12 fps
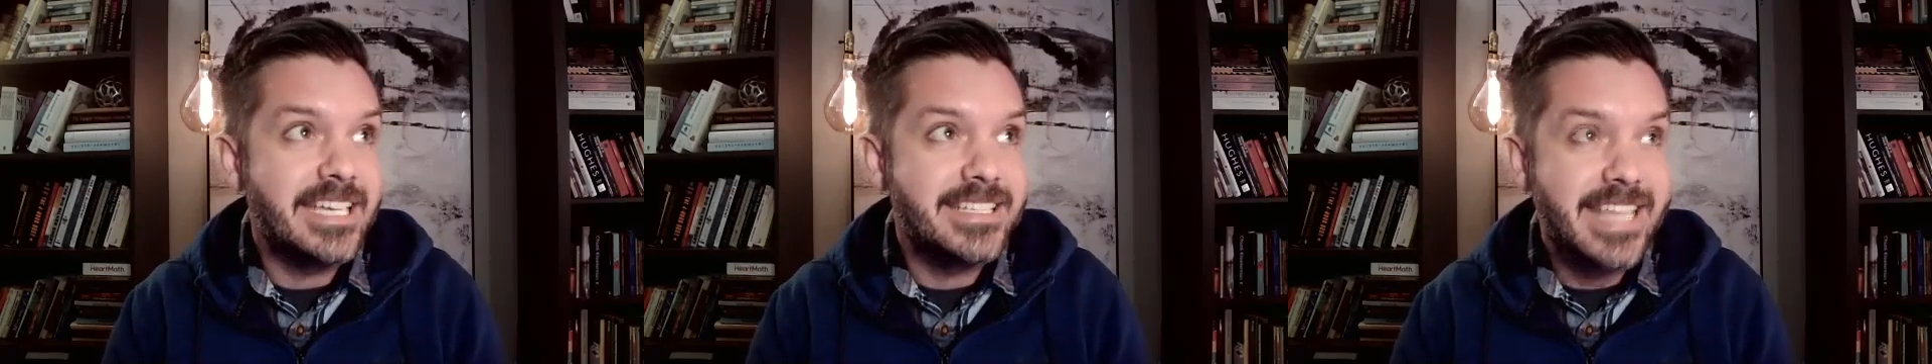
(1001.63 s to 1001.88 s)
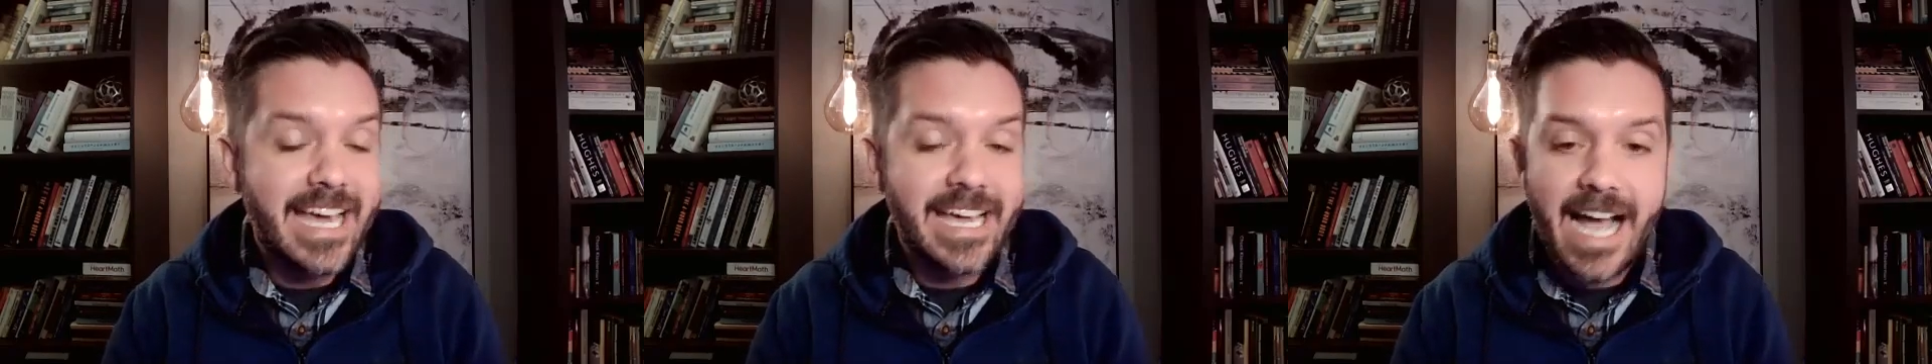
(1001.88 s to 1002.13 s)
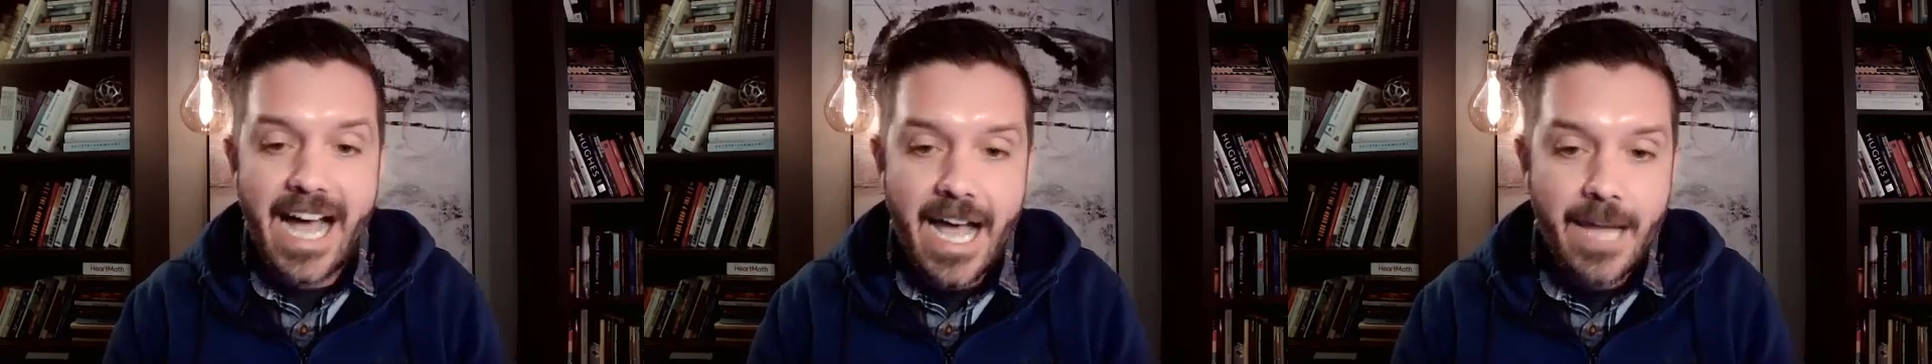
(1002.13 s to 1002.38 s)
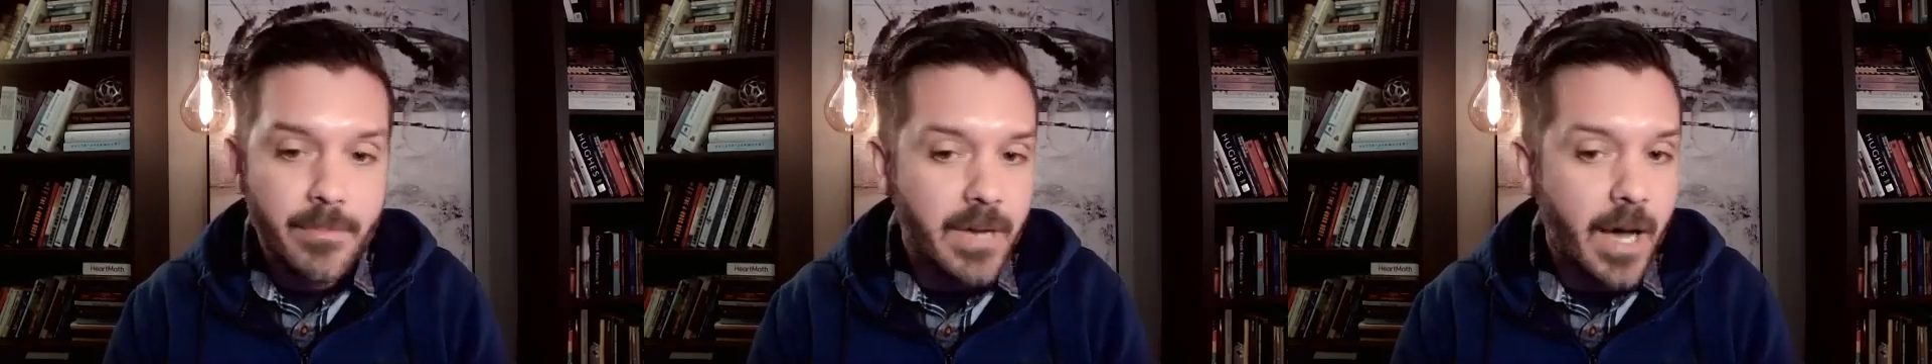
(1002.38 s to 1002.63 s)
is that
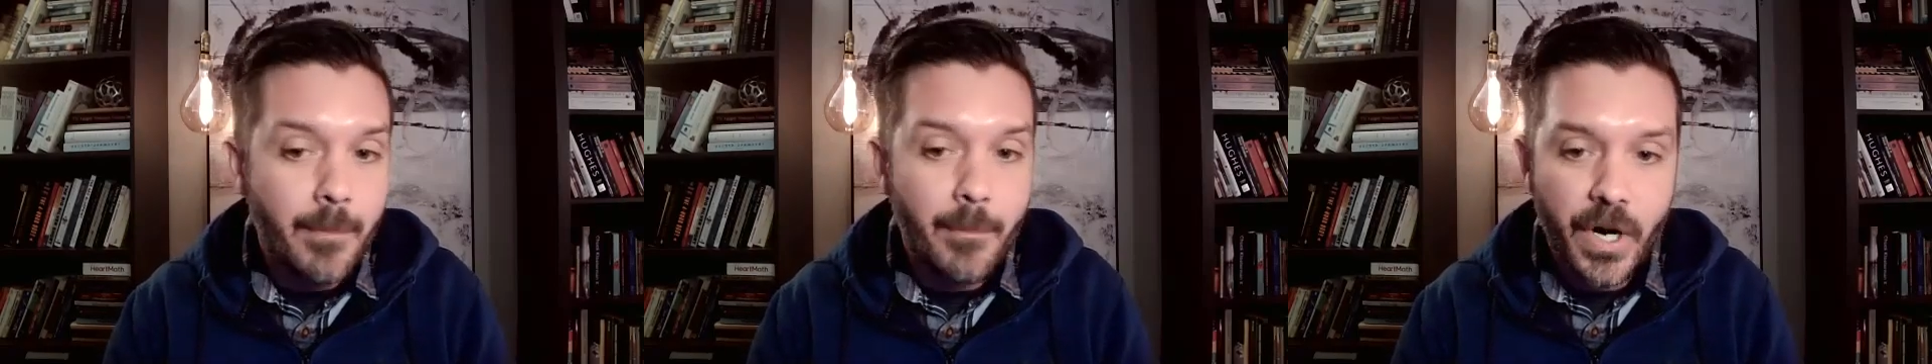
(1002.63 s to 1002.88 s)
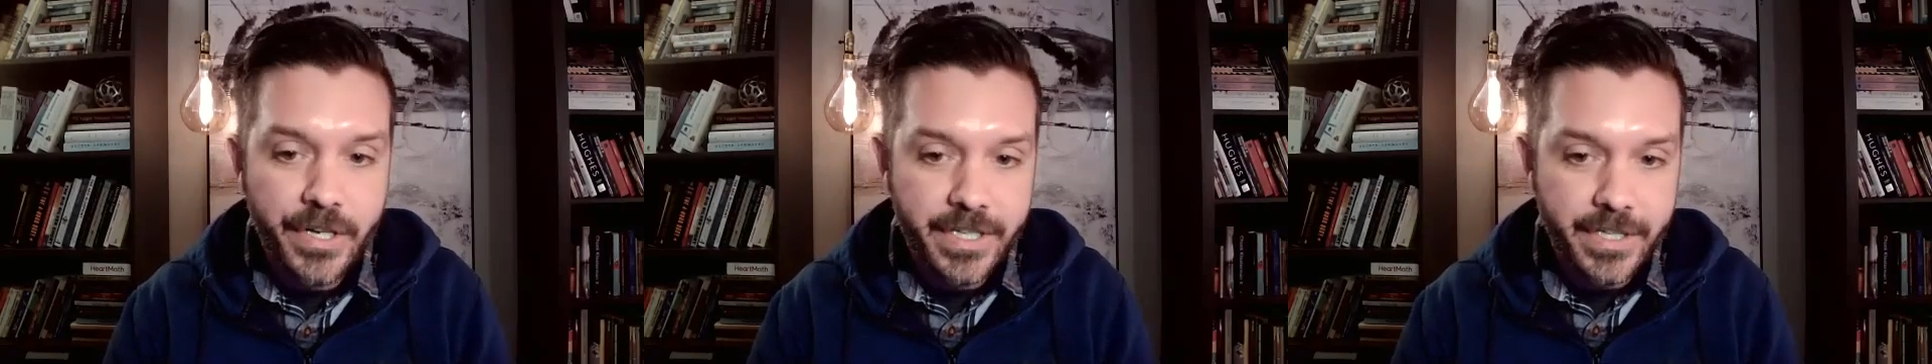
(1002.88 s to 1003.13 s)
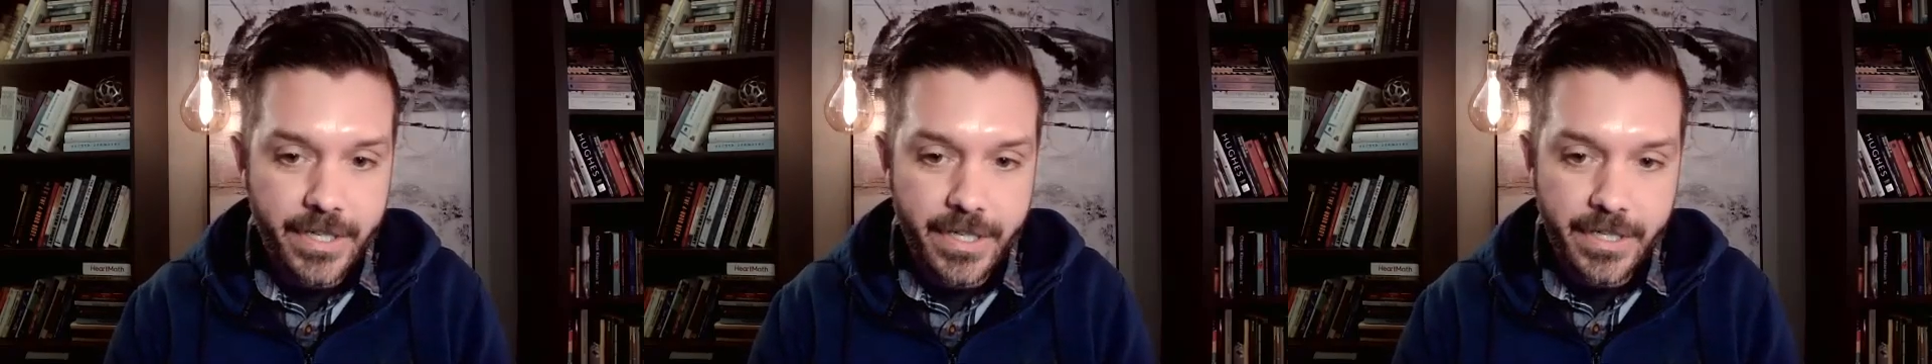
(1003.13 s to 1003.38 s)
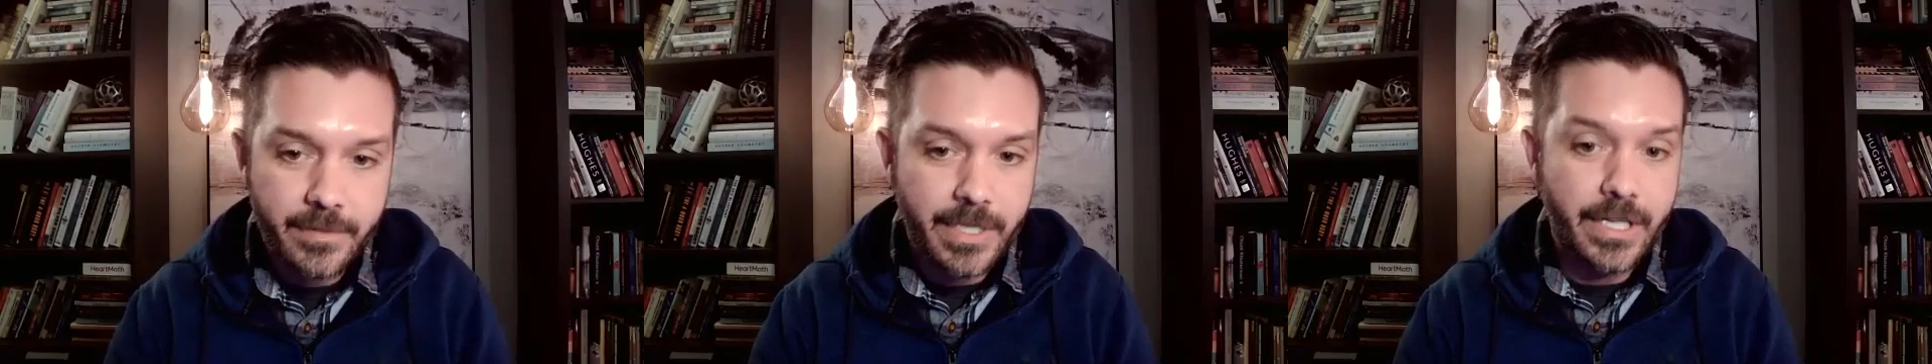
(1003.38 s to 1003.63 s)
I'm a
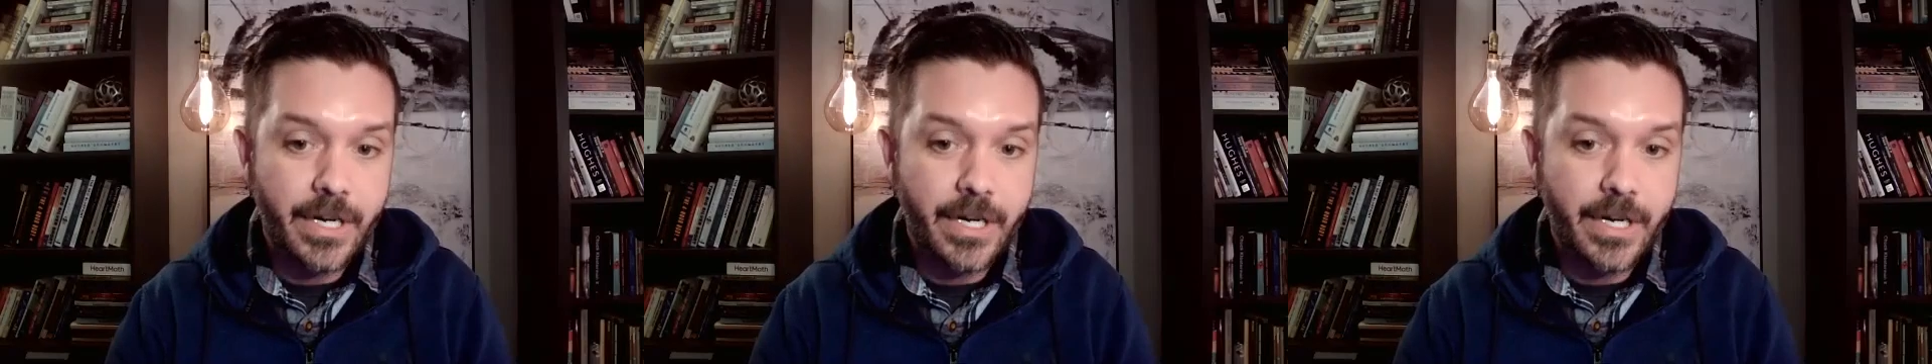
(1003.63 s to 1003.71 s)
marketer.